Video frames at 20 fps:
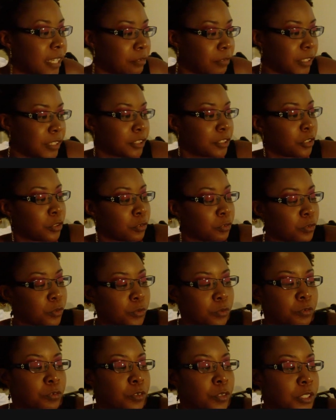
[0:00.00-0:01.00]
that way,
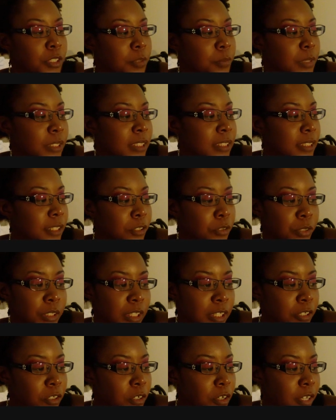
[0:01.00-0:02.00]
for it to be
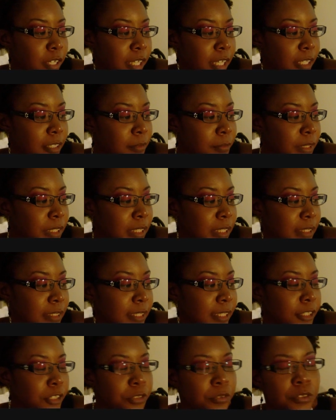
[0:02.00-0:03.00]
silky and all that,
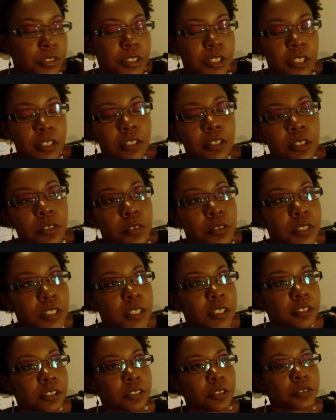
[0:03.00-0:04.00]
because they use
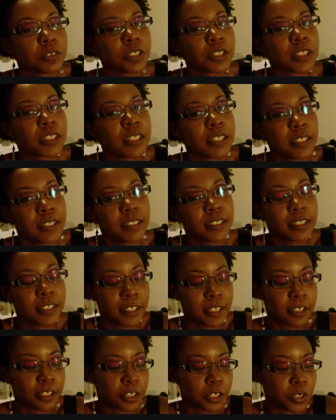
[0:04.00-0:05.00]
silicones in it. So just get
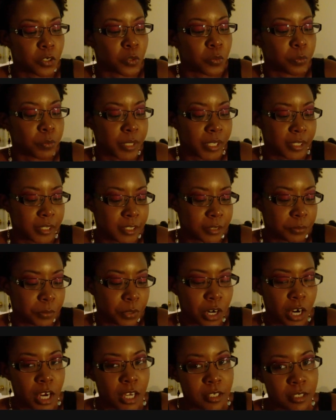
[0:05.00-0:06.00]

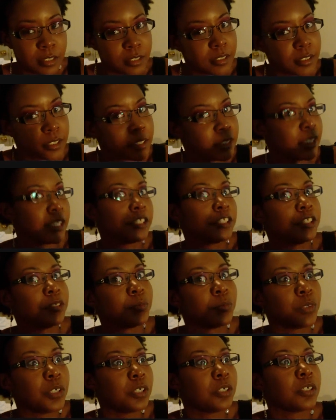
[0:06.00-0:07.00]
silicone-based products, and that
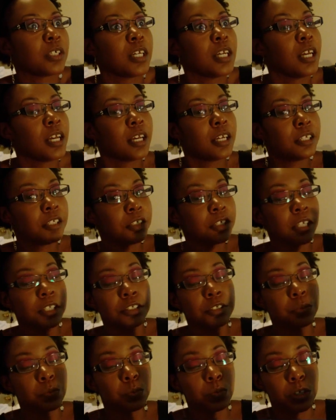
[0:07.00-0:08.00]
should work.
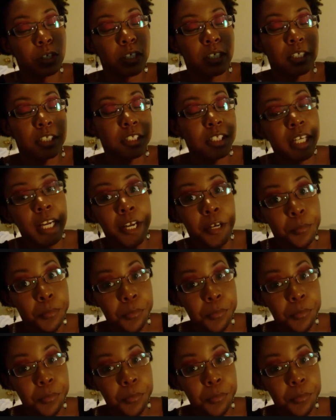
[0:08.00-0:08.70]
It should work and should